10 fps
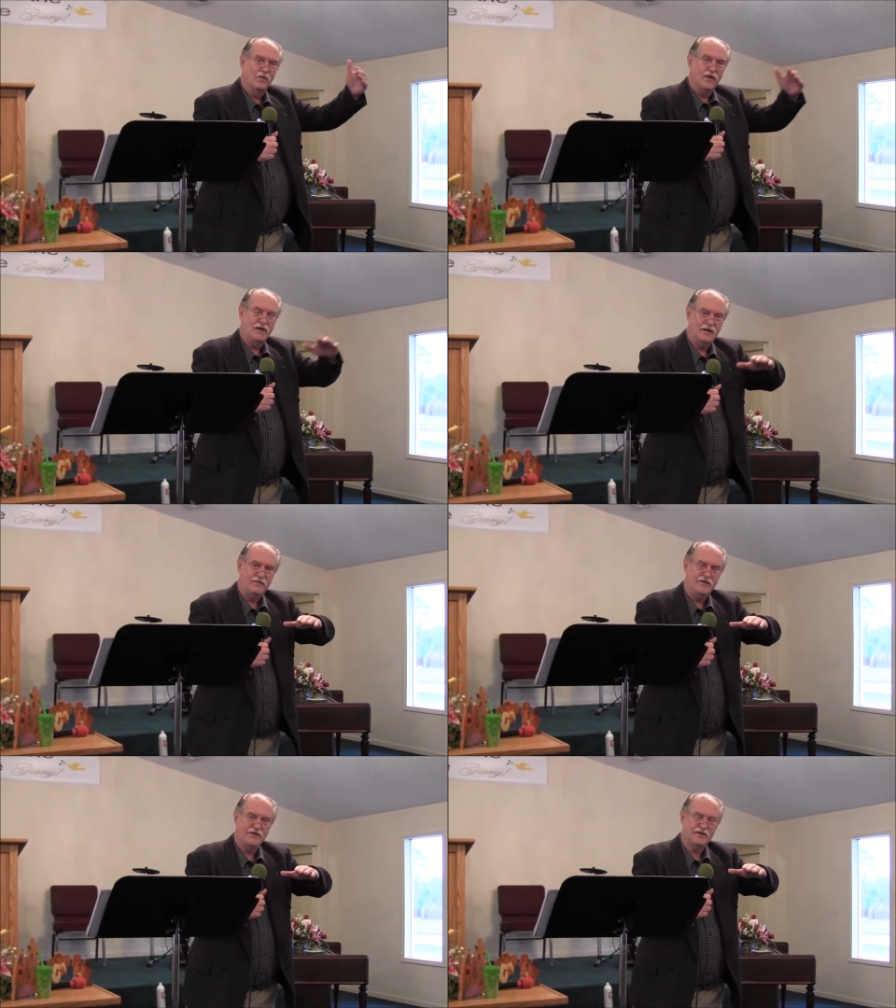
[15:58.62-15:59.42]
we
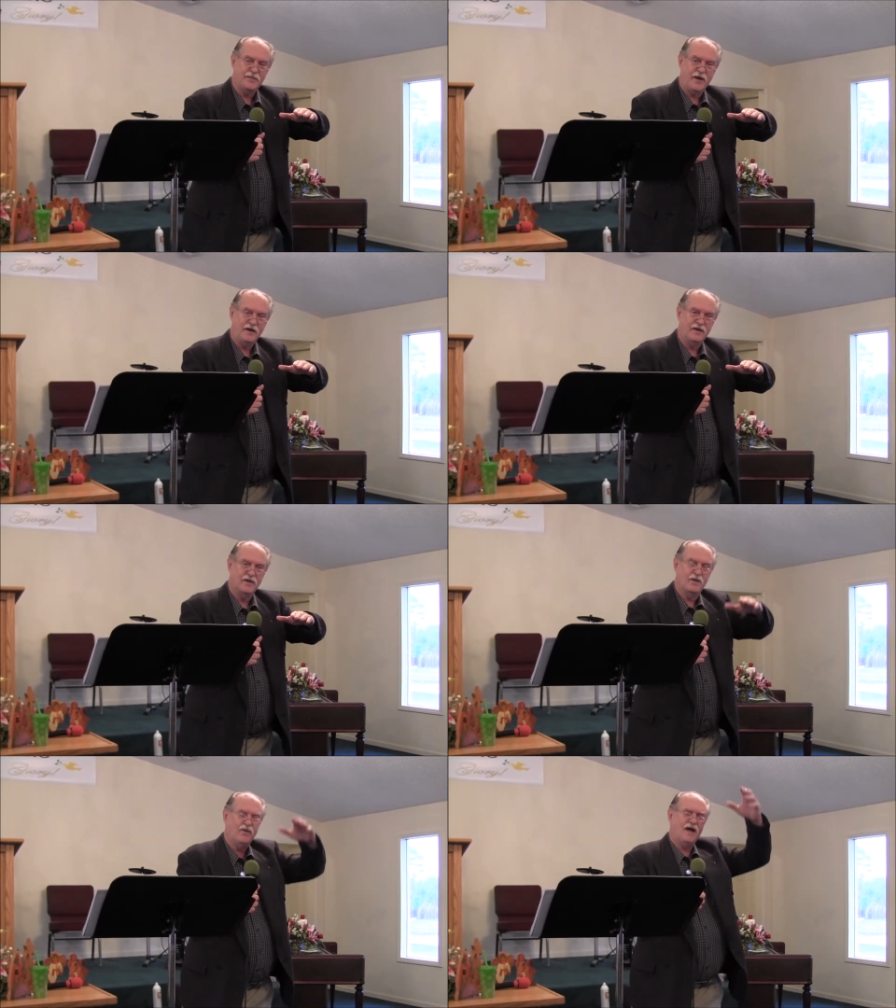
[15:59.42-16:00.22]
live in this
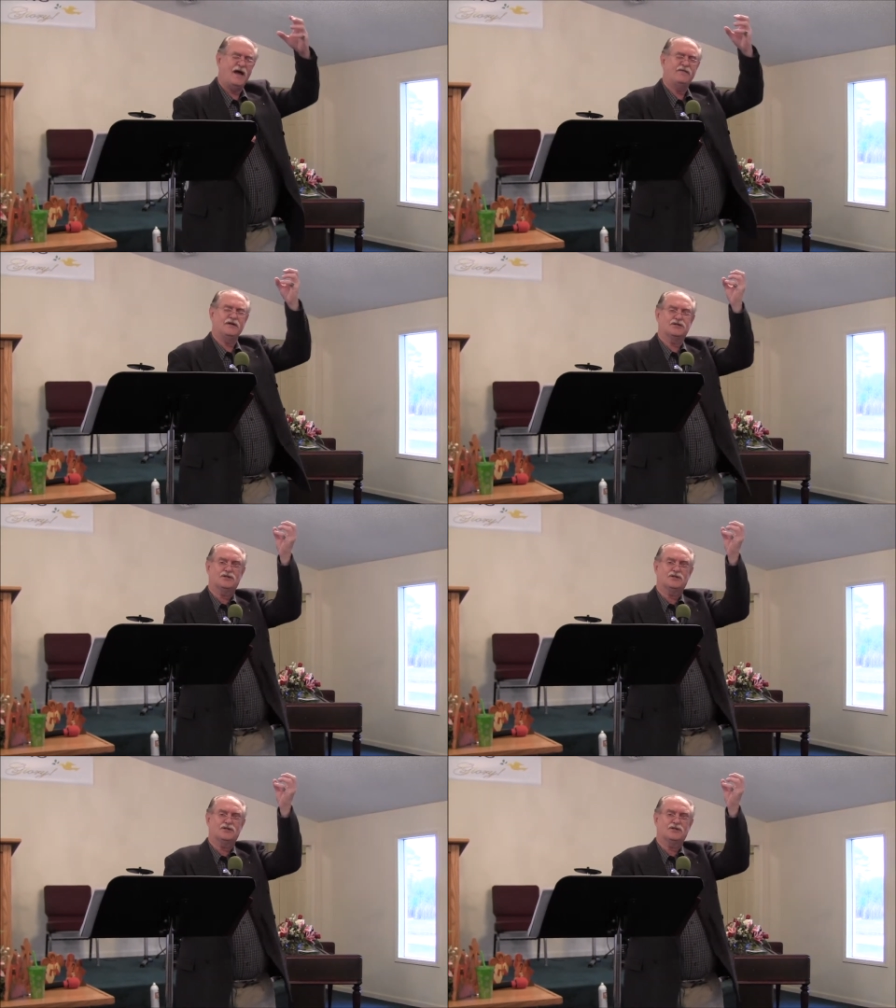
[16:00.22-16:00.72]
body. We have a